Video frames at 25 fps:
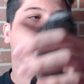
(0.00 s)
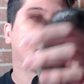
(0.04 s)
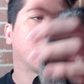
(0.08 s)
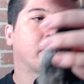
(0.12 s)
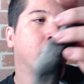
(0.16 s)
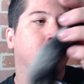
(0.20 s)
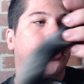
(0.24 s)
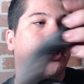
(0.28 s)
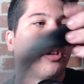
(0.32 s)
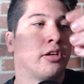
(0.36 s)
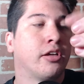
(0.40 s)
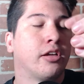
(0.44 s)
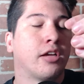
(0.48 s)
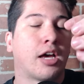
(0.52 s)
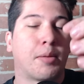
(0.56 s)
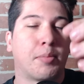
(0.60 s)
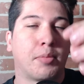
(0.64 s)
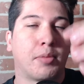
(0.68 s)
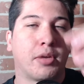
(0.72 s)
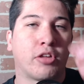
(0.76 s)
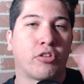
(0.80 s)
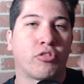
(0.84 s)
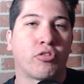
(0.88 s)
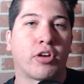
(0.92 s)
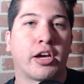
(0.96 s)
but I'm
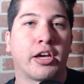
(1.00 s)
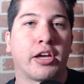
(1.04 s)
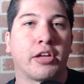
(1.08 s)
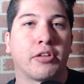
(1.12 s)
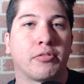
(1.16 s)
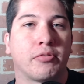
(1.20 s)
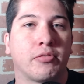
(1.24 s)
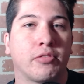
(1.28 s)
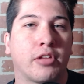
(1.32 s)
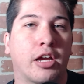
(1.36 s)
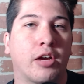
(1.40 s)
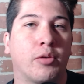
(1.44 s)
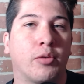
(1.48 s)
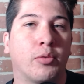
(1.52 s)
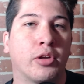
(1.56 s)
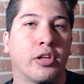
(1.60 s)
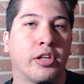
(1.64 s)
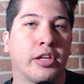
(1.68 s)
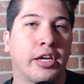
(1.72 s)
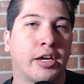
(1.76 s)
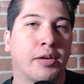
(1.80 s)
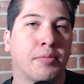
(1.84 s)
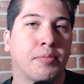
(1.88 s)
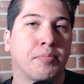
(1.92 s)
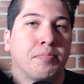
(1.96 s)
going to try it. I
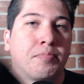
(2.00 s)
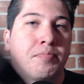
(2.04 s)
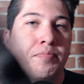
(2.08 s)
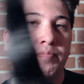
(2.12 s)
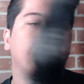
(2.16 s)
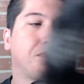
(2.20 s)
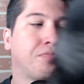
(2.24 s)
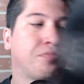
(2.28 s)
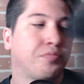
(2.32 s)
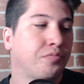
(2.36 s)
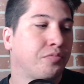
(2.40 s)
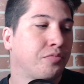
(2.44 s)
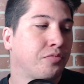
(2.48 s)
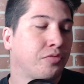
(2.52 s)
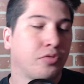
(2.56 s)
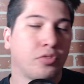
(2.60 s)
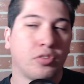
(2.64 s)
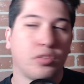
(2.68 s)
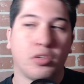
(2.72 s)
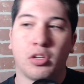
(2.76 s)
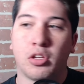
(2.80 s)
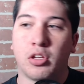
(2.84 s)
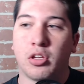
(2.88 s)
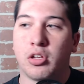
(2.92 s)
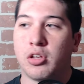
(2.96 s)
really am.
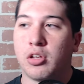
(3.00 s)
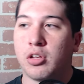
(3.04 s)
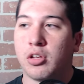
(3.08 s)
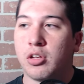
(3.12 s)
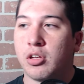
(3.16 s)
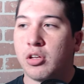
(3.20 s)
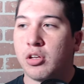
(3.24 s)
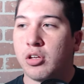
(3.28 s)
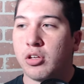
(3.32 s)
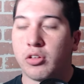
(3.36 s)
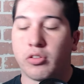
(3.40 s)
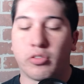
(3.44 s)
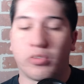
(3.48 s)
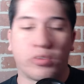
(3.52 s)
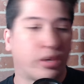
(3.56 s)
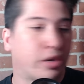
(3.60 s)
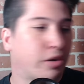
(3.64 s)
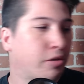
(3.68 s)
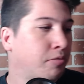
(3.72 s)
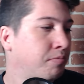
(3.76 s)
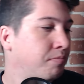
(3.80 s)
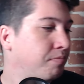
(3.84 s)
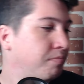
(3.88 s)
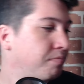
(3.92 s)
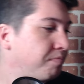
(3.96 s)

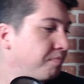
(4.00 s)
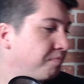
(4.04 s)
So,